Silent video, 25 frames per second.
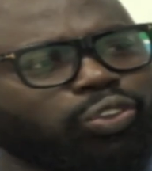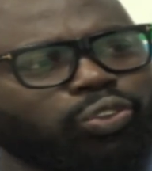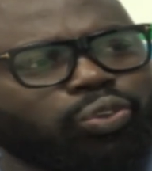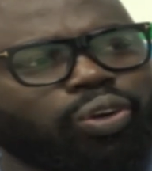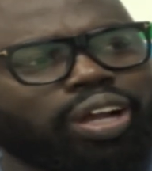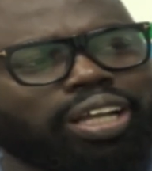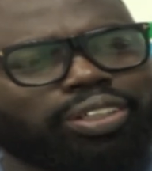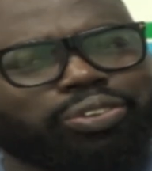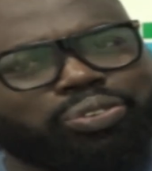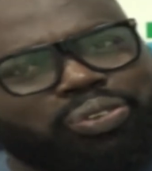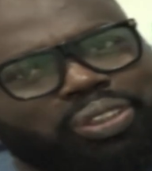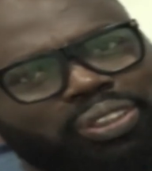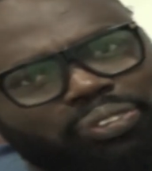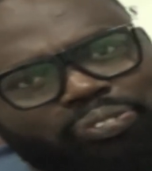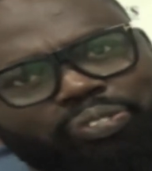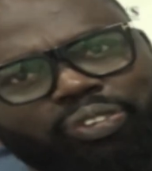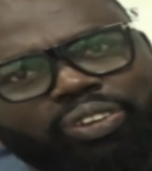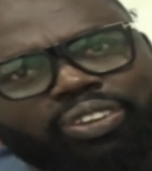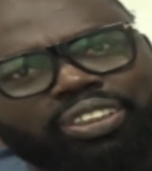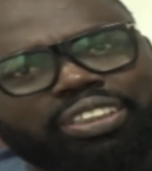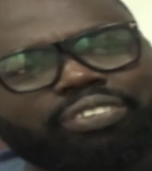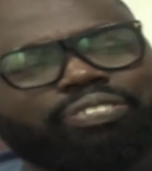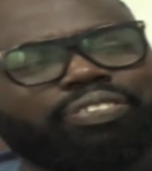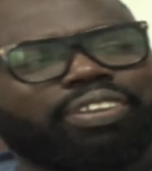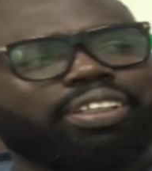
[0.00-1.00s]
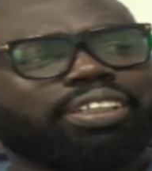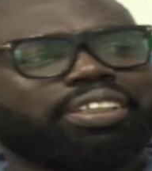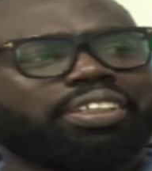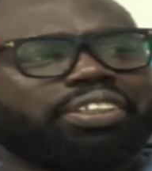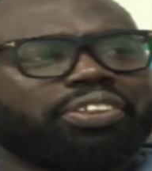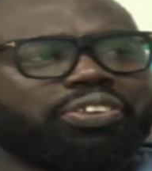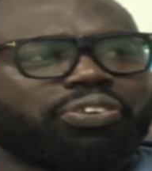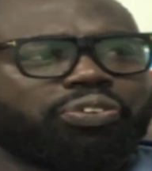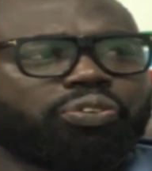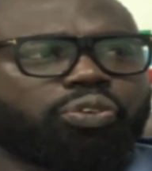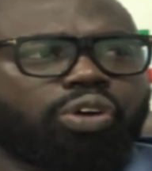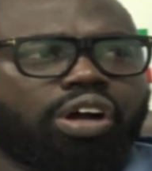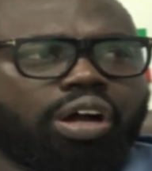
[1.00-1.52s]
has
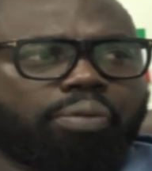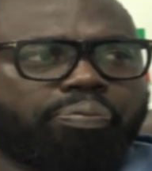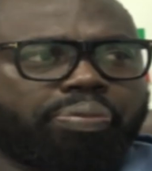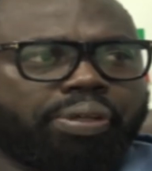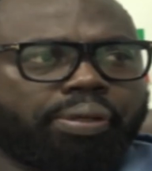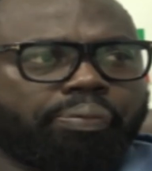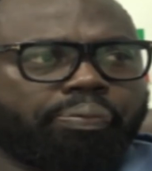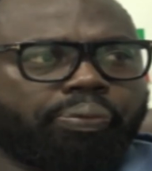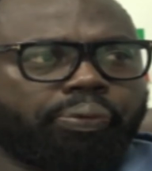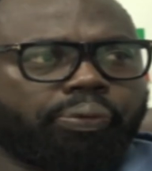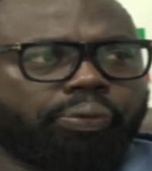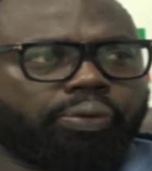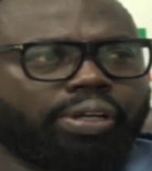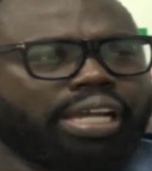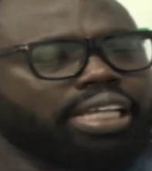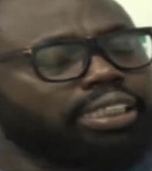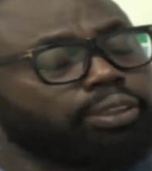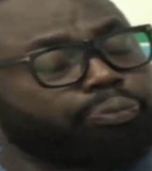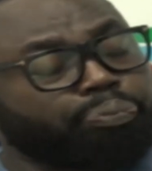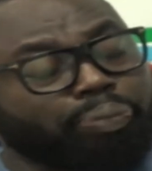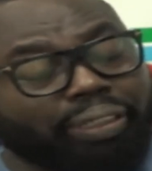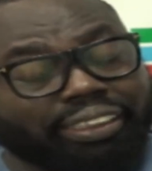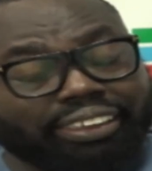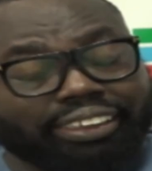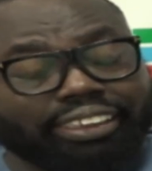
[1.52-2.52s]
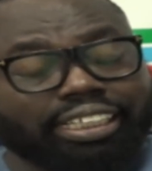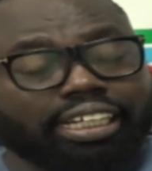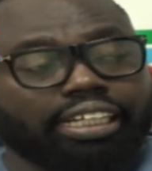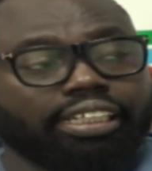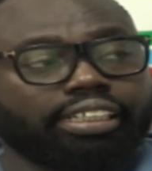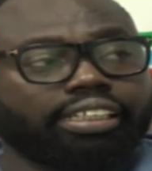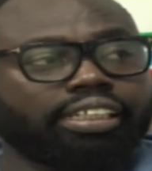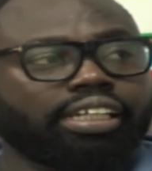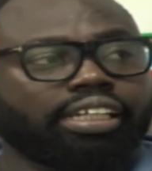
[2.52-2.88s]
responsibilities to our people, especially